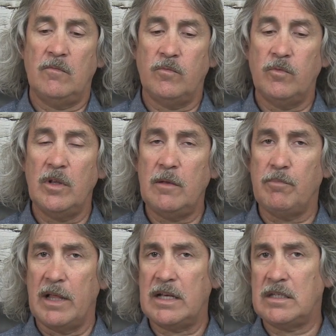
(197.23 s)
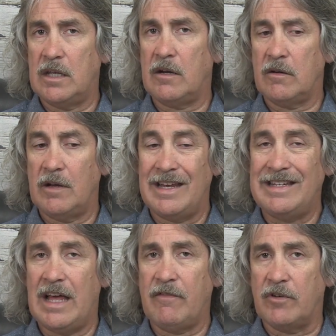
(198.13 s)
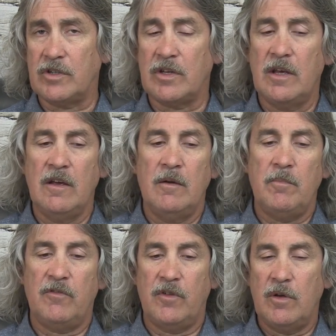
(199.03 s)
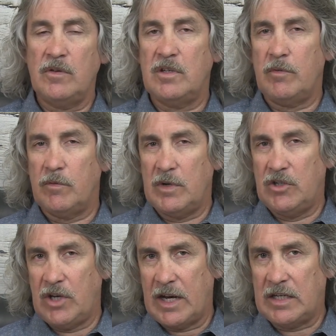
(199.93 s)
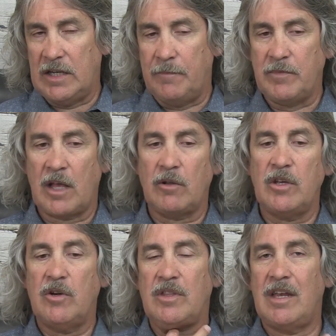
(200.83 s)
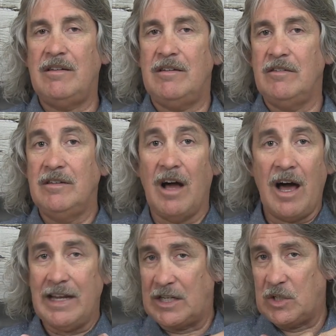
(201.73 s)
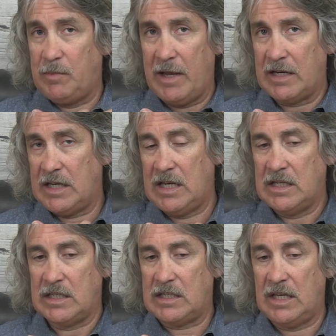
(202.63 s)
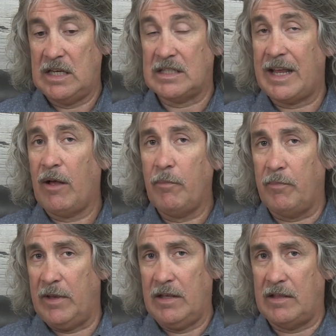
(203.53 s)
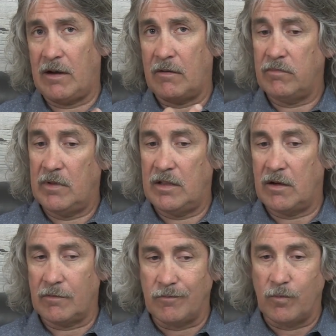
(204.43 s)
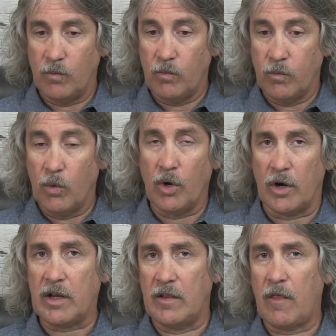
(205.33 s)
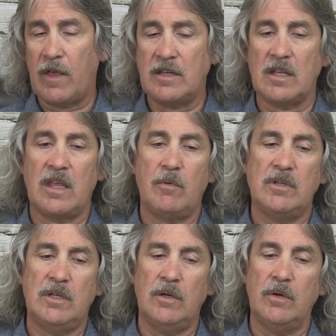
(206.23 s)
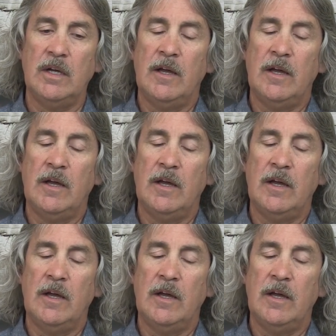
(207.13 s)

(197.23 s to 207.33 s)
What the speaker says: really blessed their endeavors. But for those that would reject him, not only could they not expect his help in their work and the things that they would do,